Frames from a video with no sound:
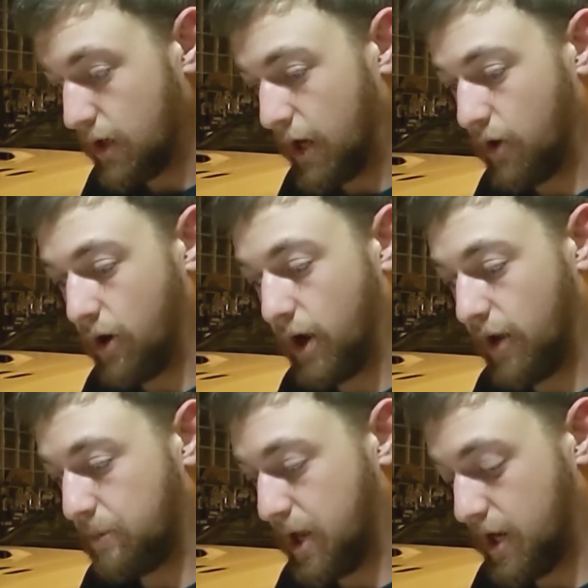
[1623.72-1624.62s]
I know I
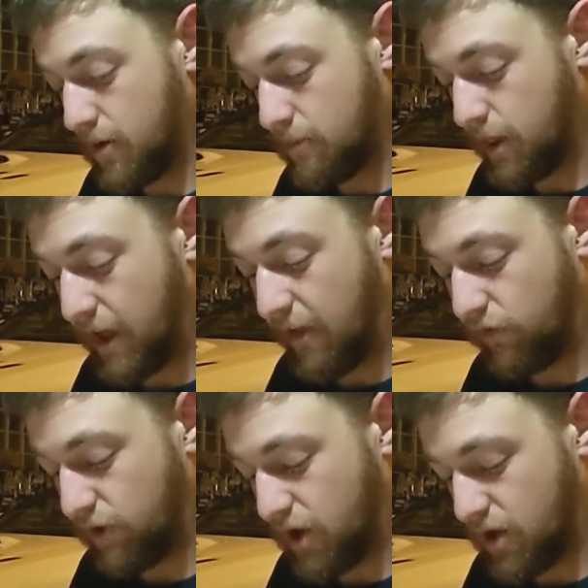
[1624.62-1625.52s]
recommended in my
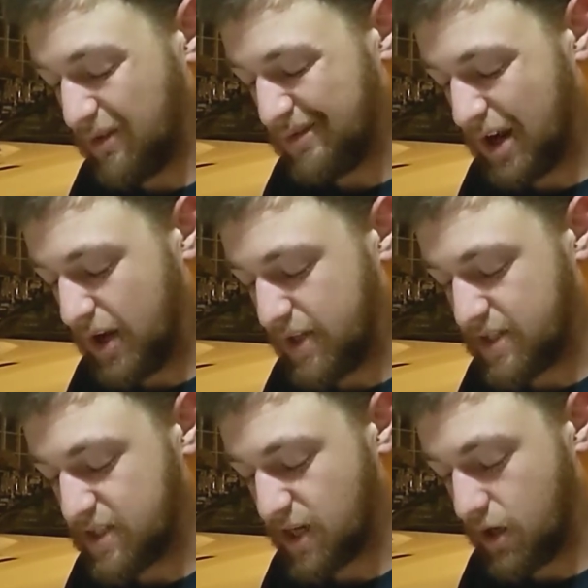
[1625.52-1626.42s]
last video, not
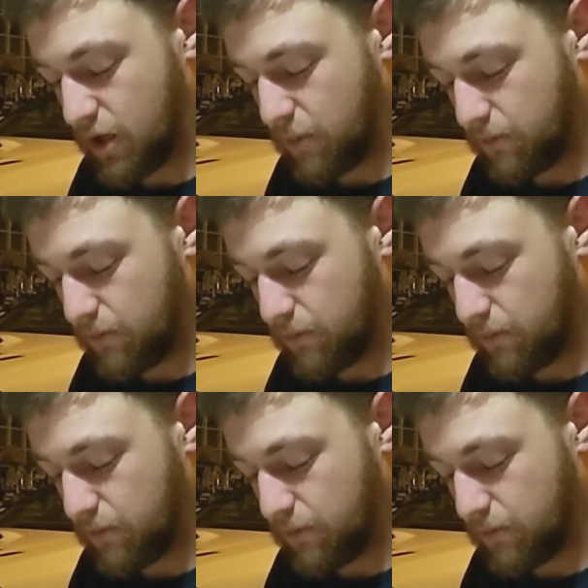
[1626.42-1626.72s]
necessary